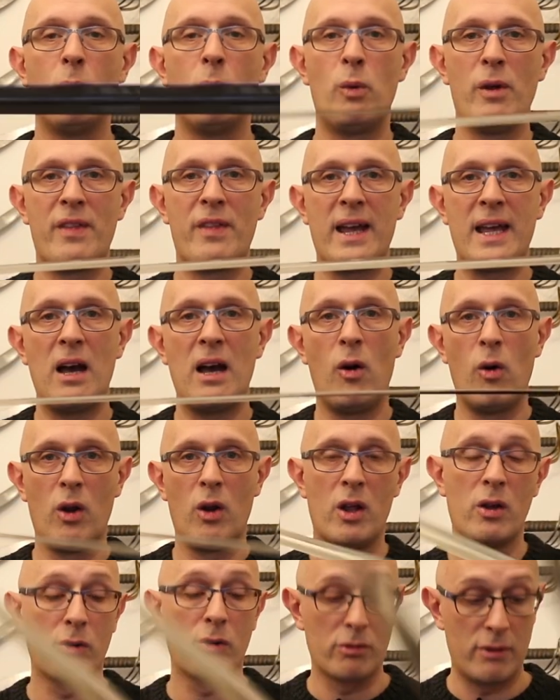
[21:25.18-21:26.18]
with a
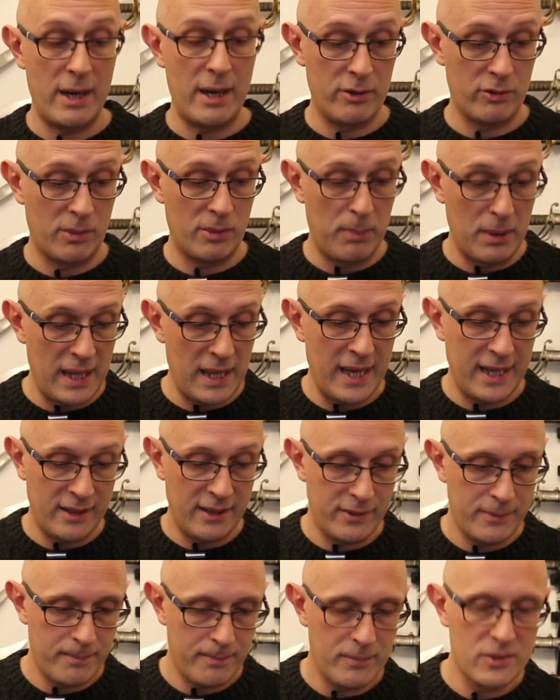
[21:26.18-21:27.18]
hollow ground
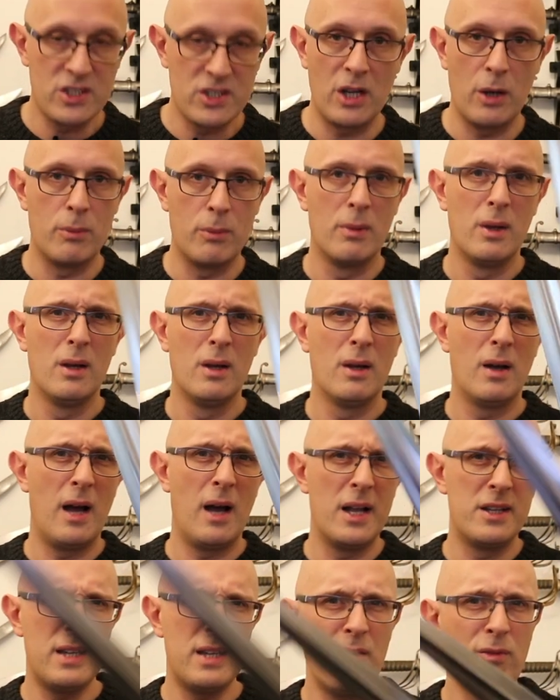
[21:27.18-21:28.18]
blade. So,
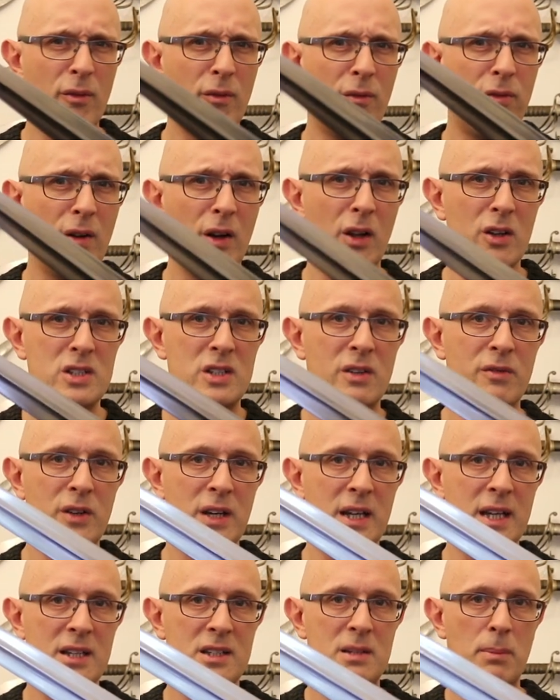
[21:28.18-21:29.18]
a different
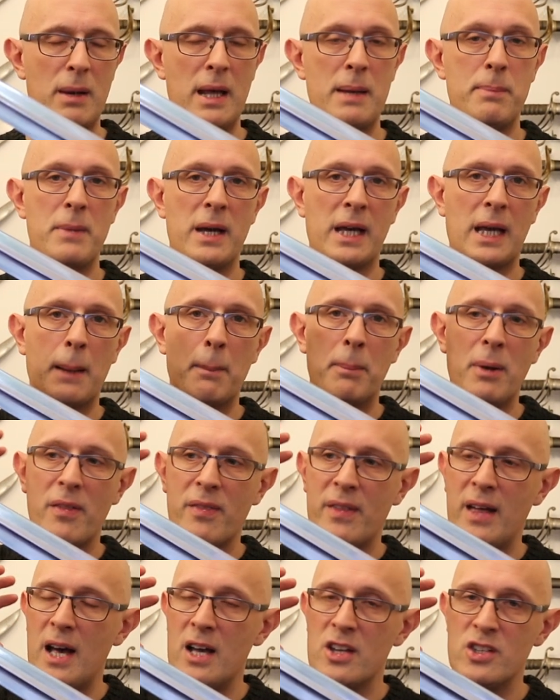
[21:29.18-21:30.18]
philosophy to blade making, but
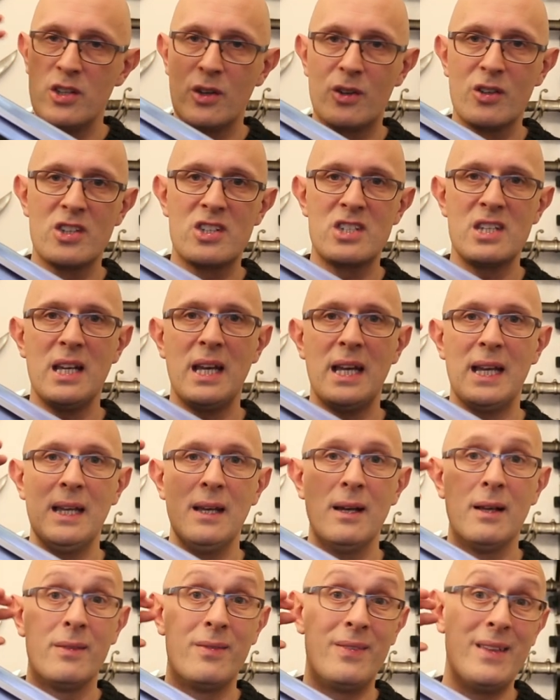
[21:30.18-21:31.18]
that, as you can
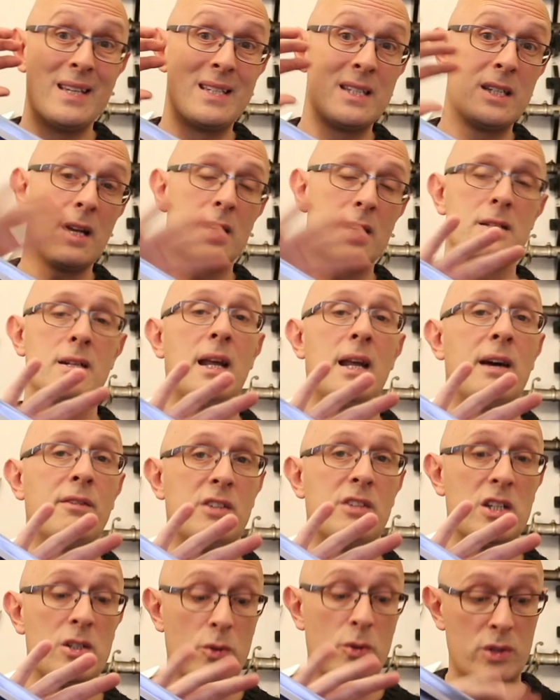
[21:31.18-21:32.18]
see, this doesn't have
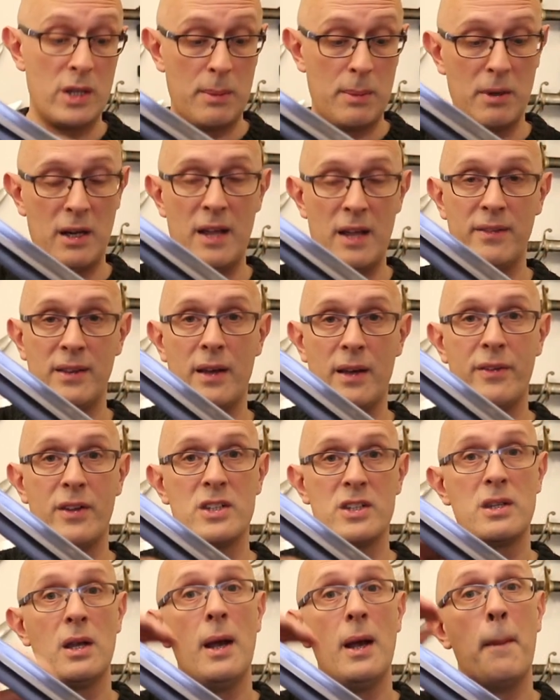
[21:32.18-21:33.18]
distal taper like the
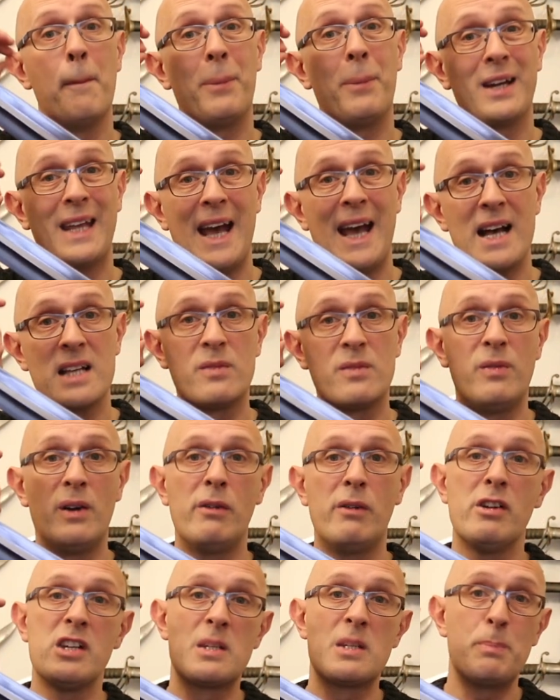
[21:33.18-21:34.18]
others, but it has
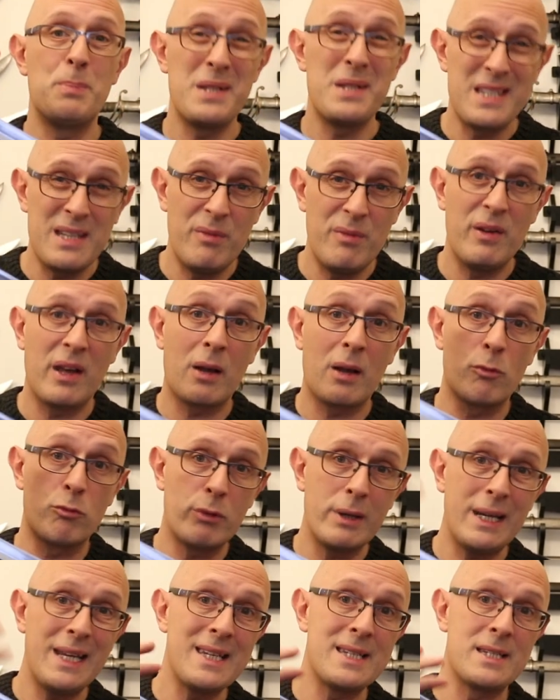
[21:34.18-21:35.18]
very specific
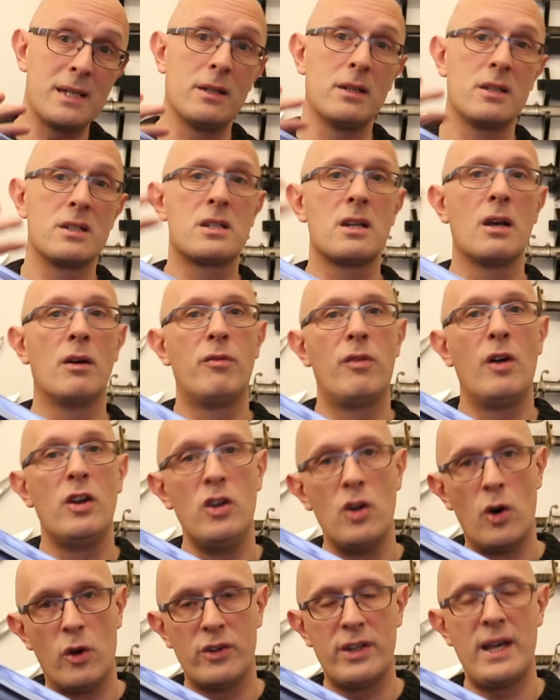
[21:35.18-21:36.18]
reasons for
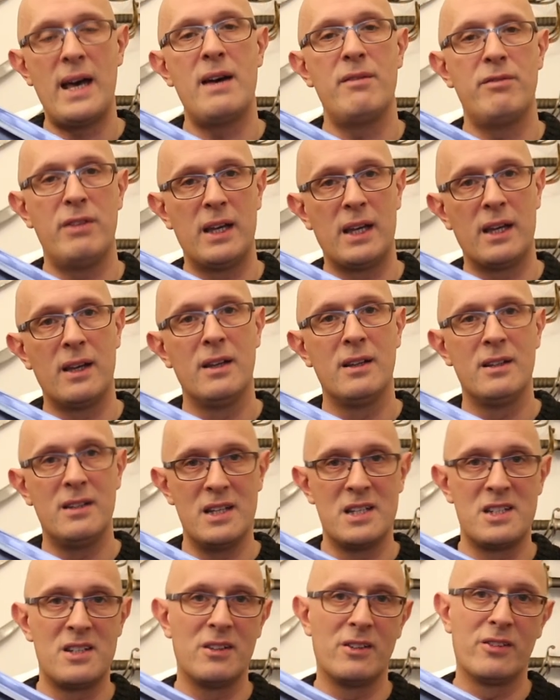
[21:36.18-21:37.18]
not having
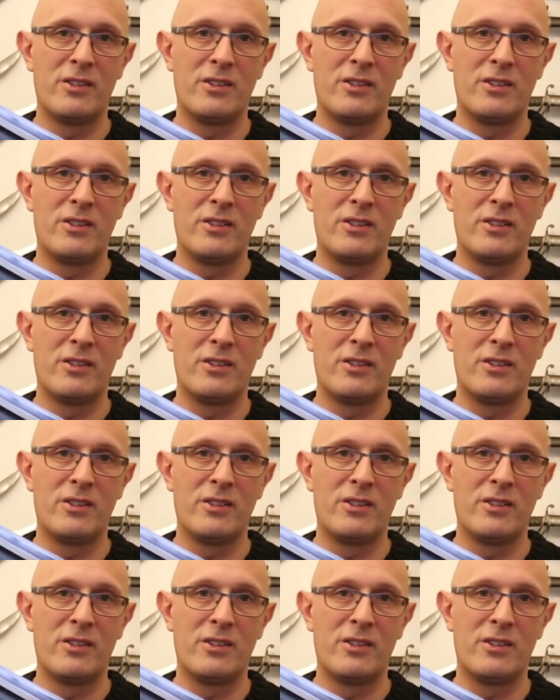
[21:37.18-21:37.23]
distal